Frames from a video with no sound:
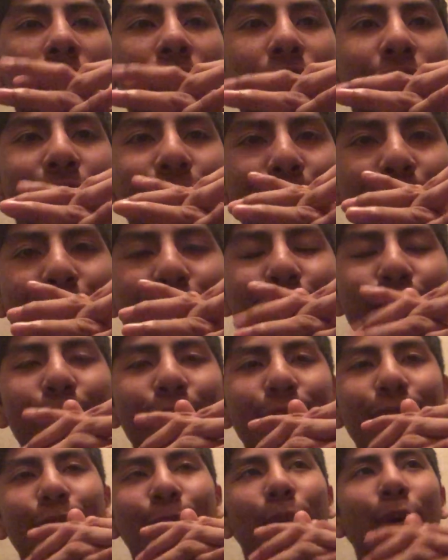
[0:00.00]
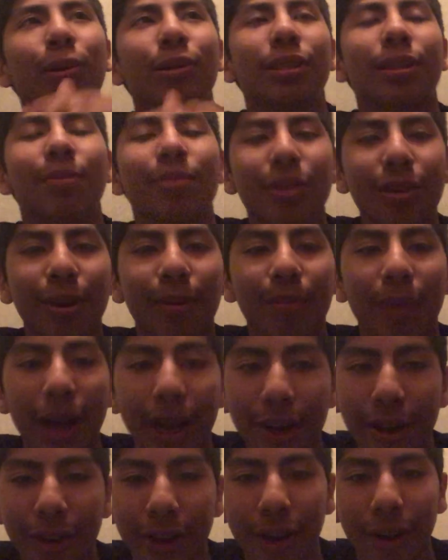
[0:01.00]
She was supposed to be a
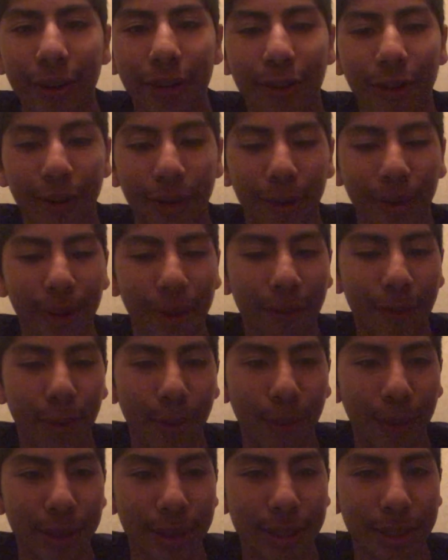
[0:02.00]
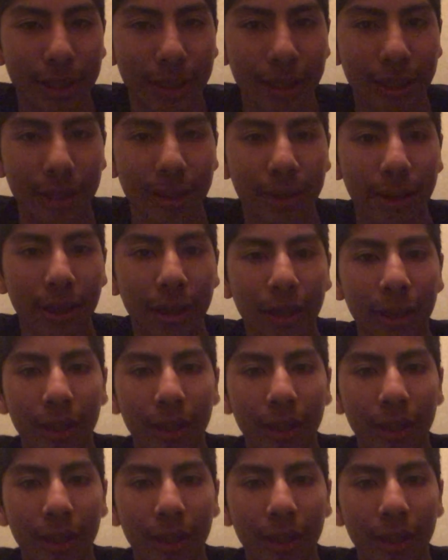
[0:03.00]
minor character only for one scene.